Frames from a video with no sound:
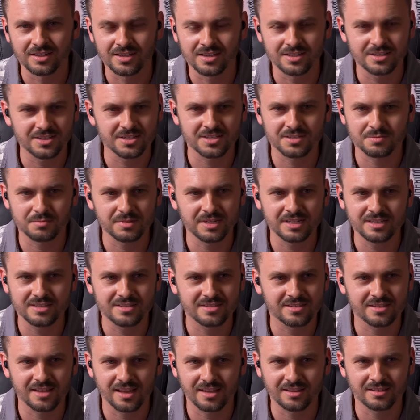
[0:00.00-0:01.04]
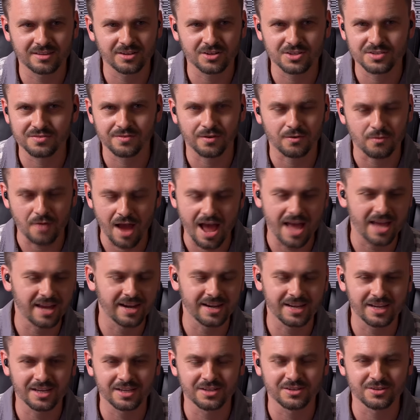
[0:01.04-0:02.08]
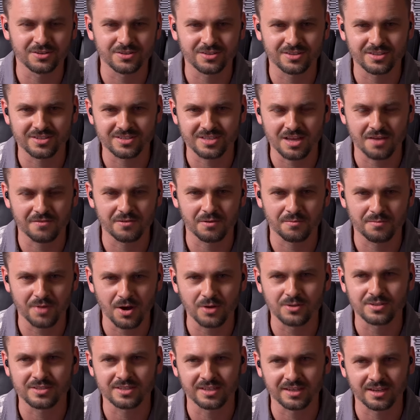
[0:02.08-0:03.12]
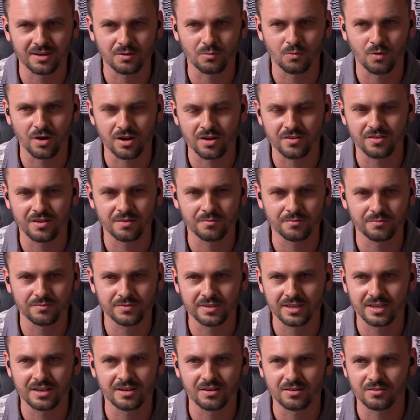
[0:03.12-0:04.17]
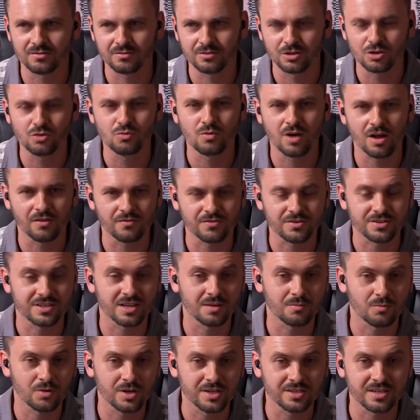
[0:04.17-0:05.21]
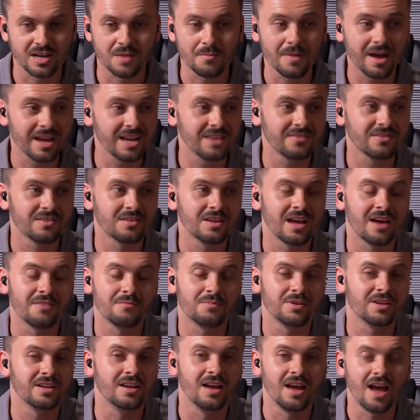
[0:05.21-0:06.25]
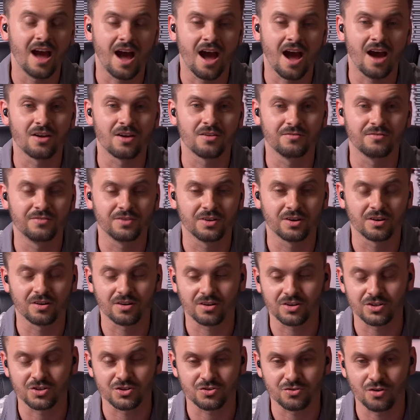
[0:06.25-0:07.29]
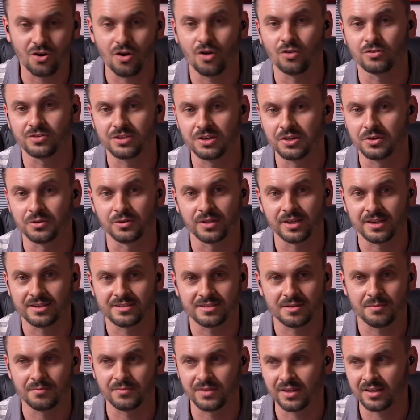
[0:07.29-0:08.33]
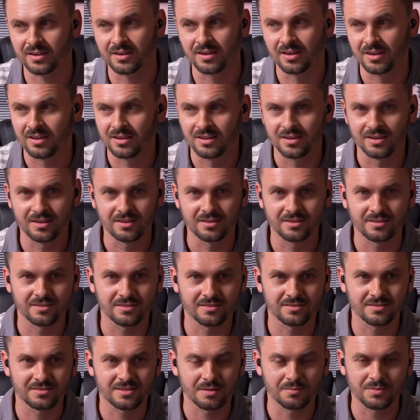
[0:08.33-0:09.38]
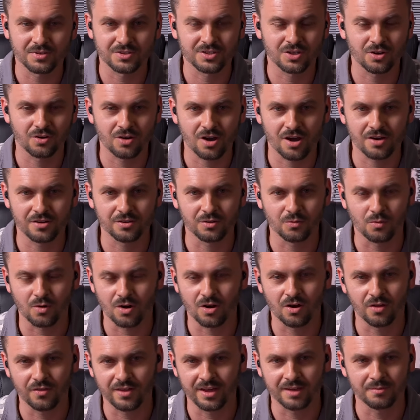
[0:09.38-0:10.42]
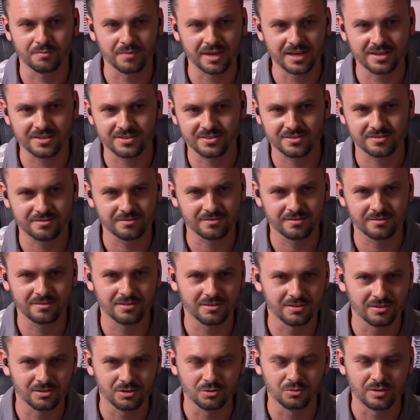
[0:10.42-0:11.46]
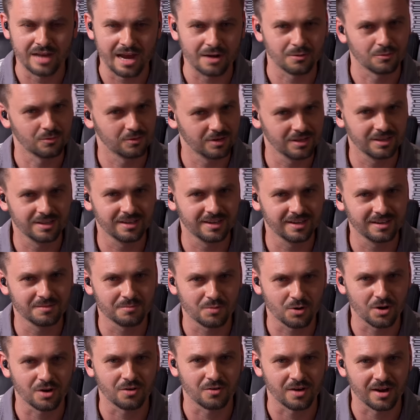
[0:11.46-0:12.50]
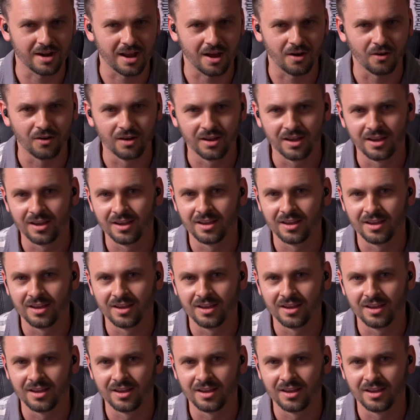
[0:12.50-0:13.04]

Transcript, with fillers: It just means that there's variety in your the stuff you're posting, and one of them didn't do well for some reason. It might even have been out of your control too, like something something's going on in the world that makes you not really important right now.